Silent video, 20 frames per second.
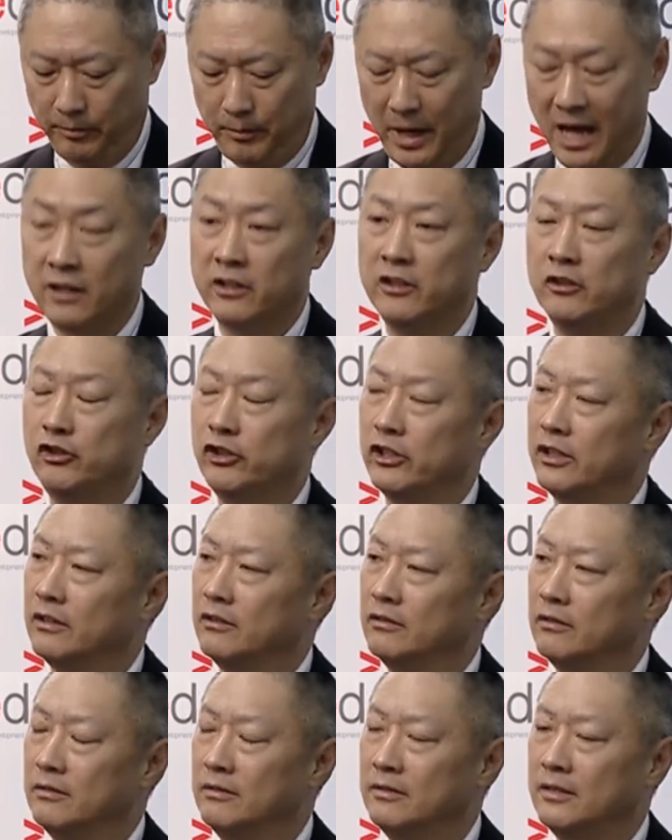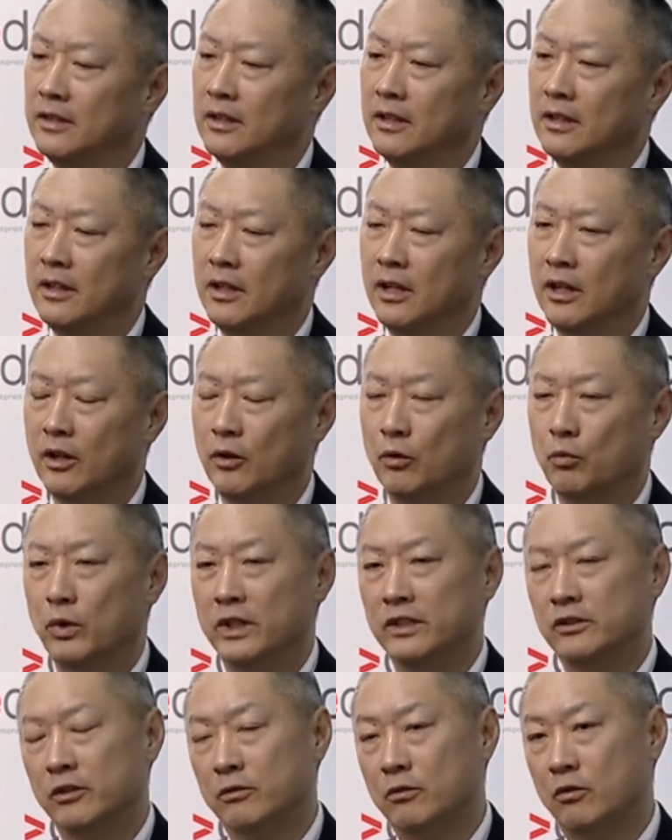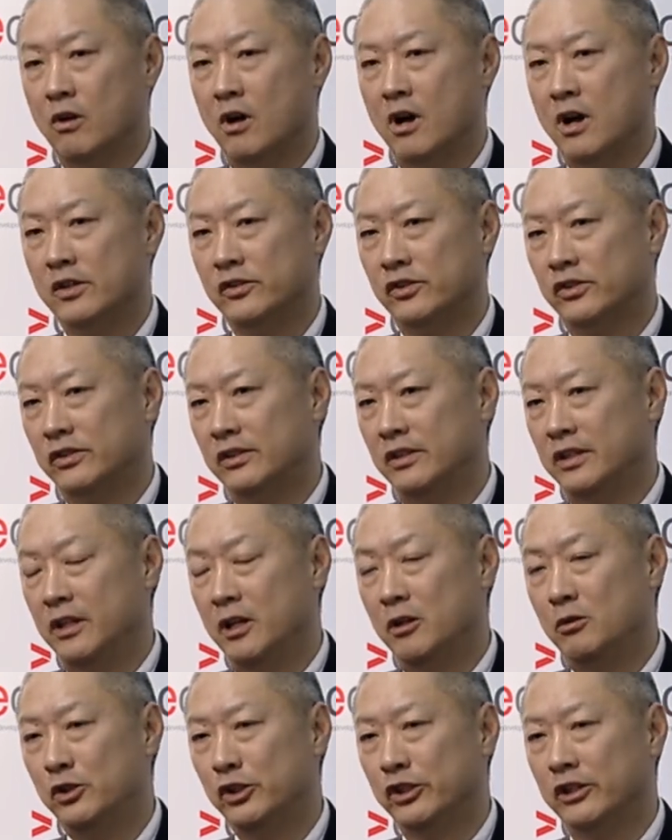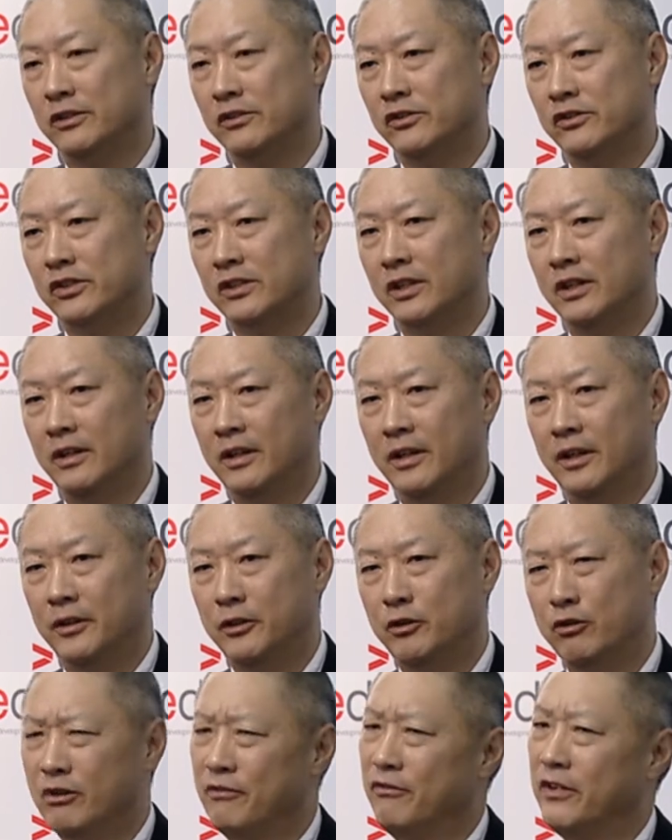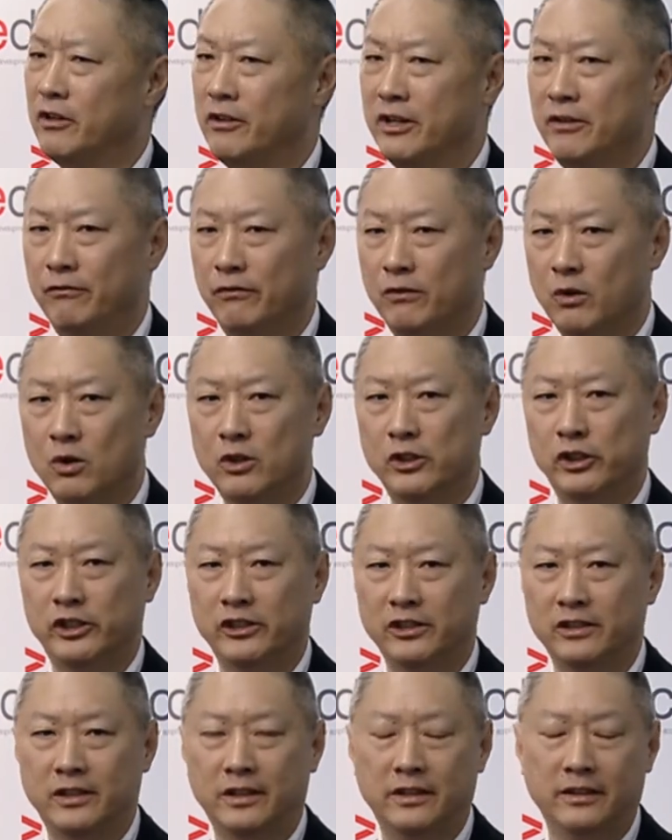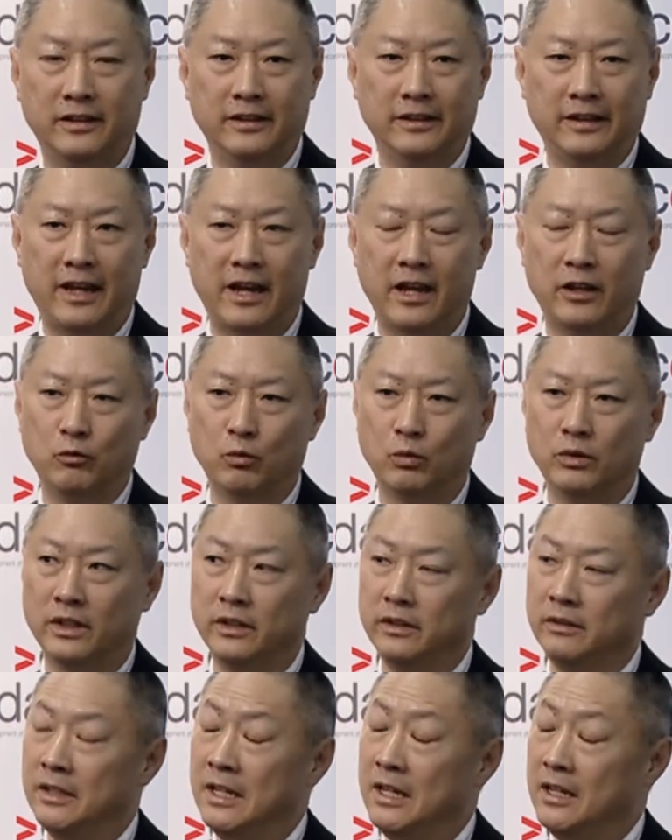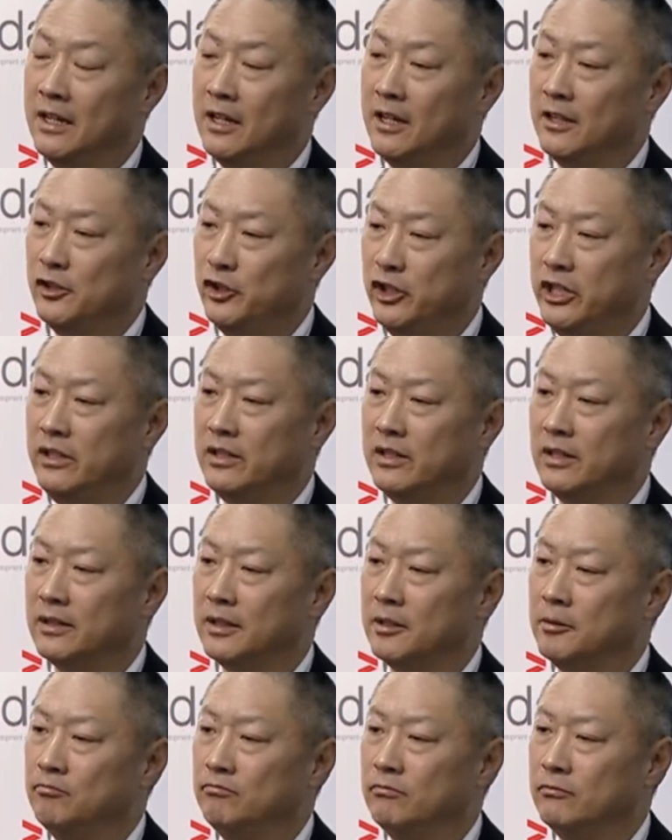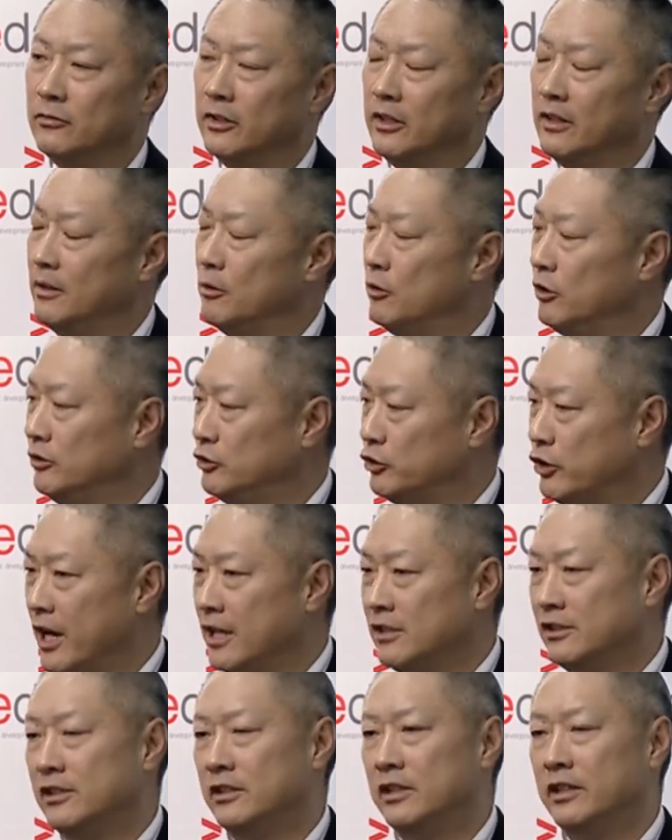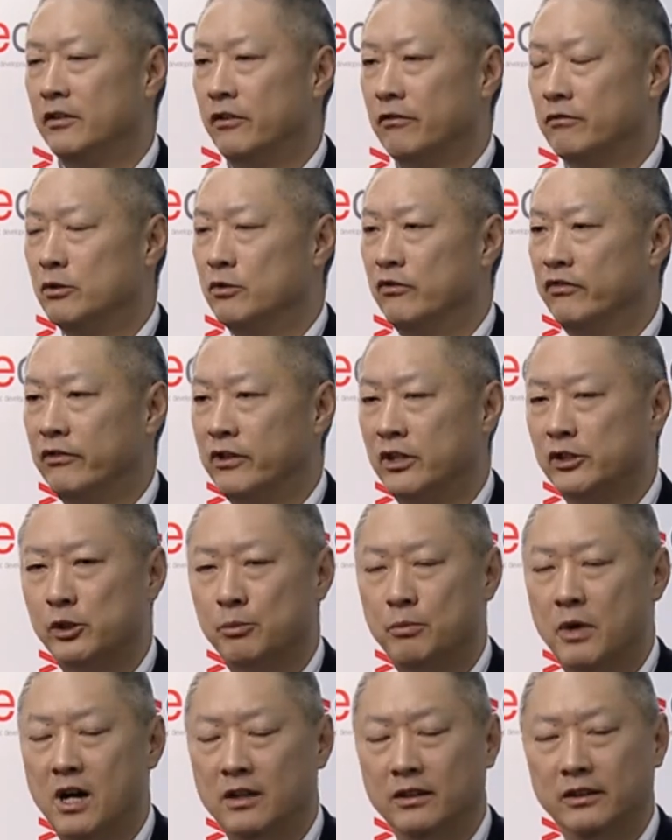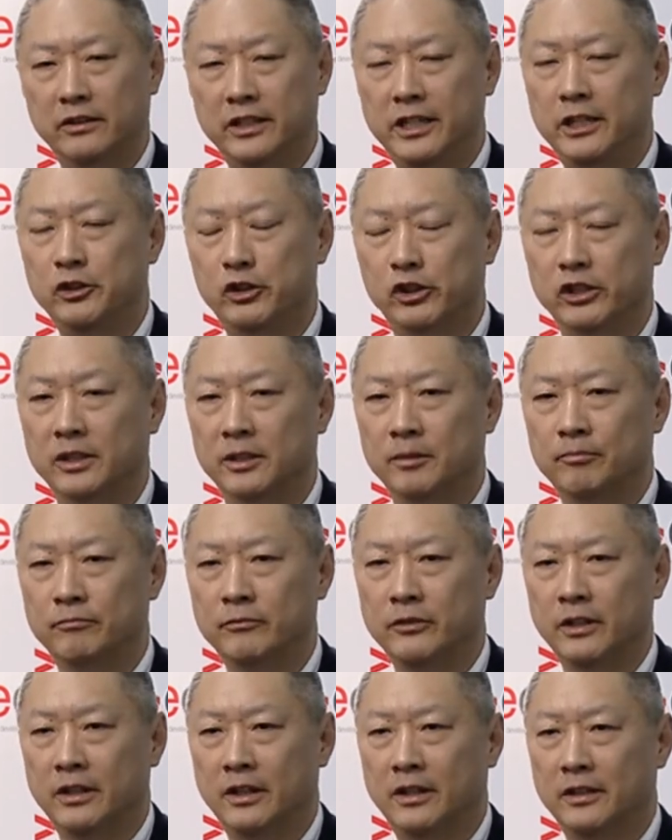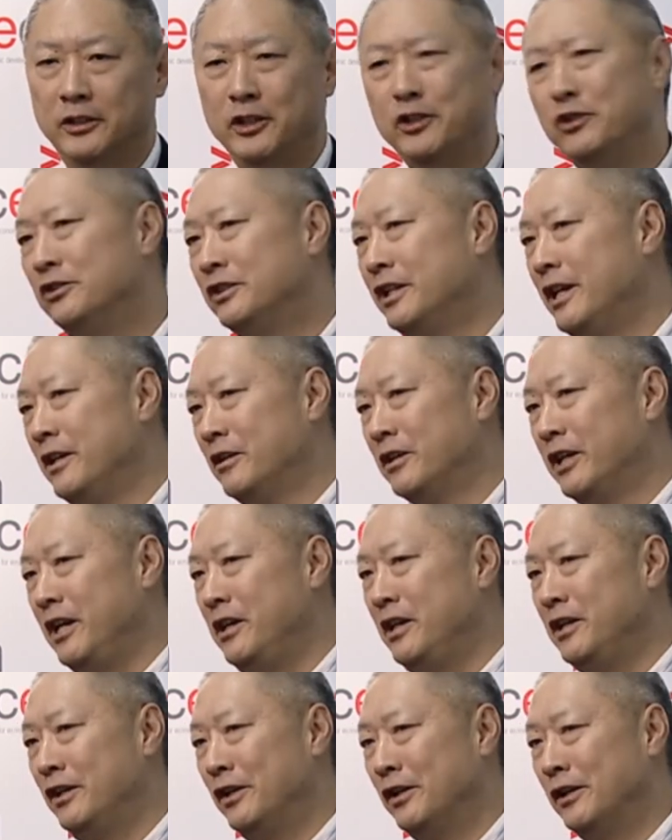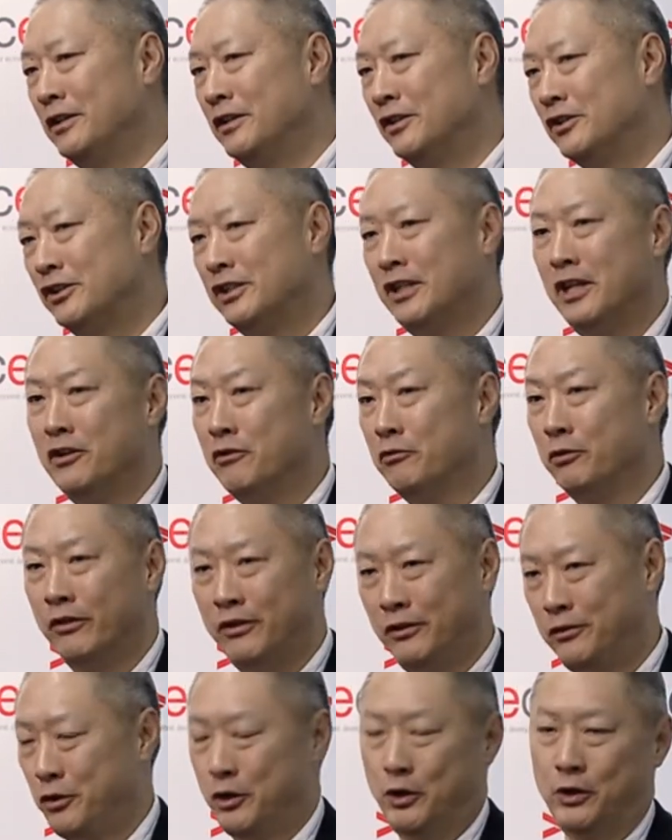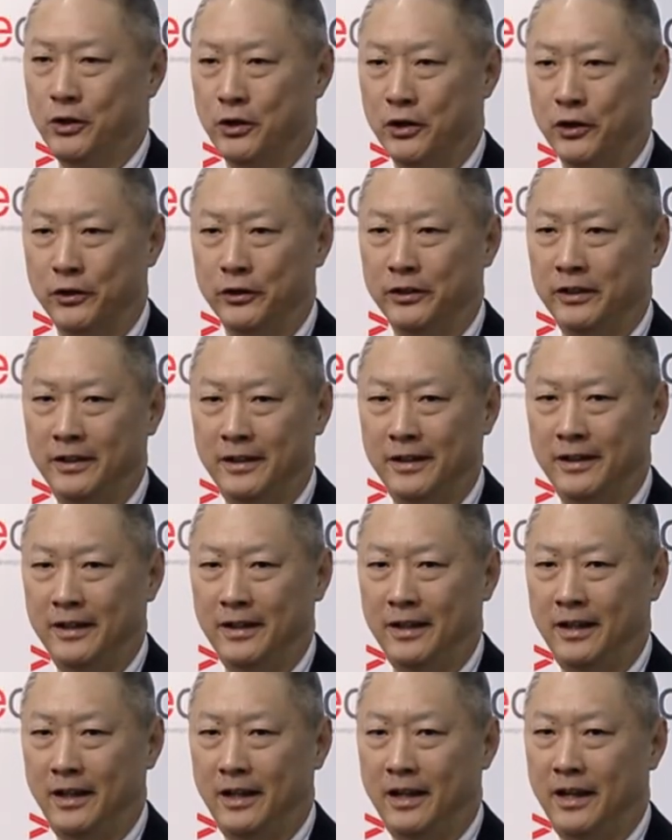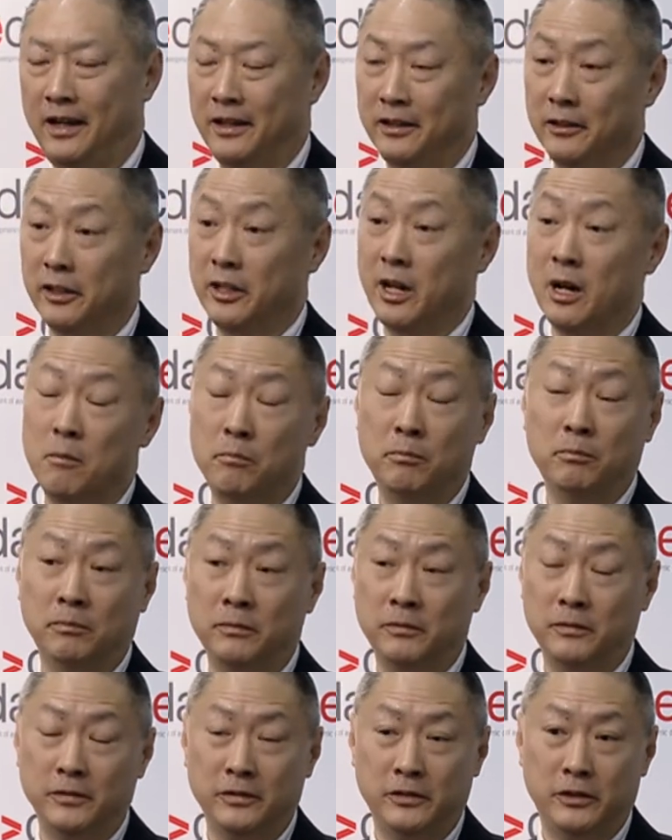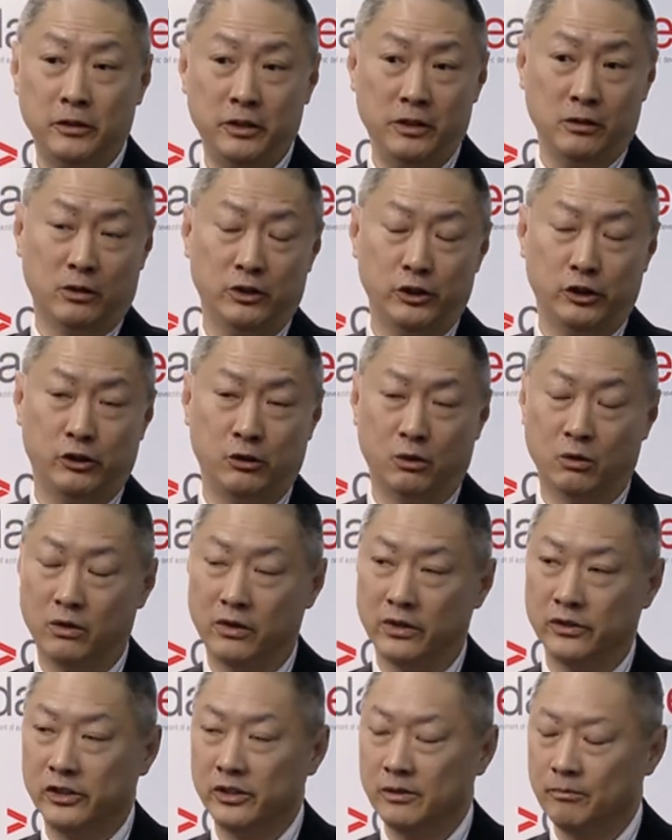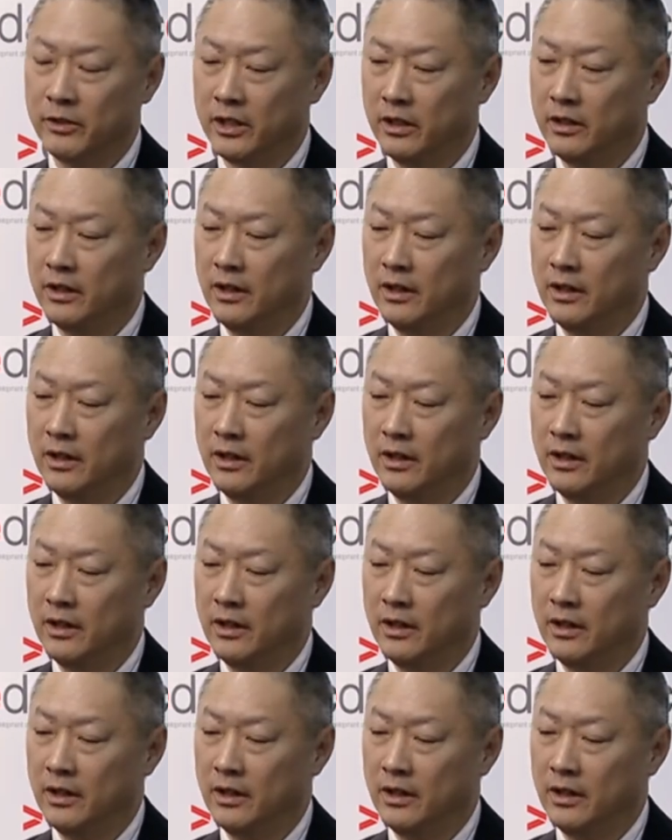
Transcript: pathogen went across the oceans, you're very fortunate that when Zika transited through French Polynesia, didn't take a south turn and come to your shores.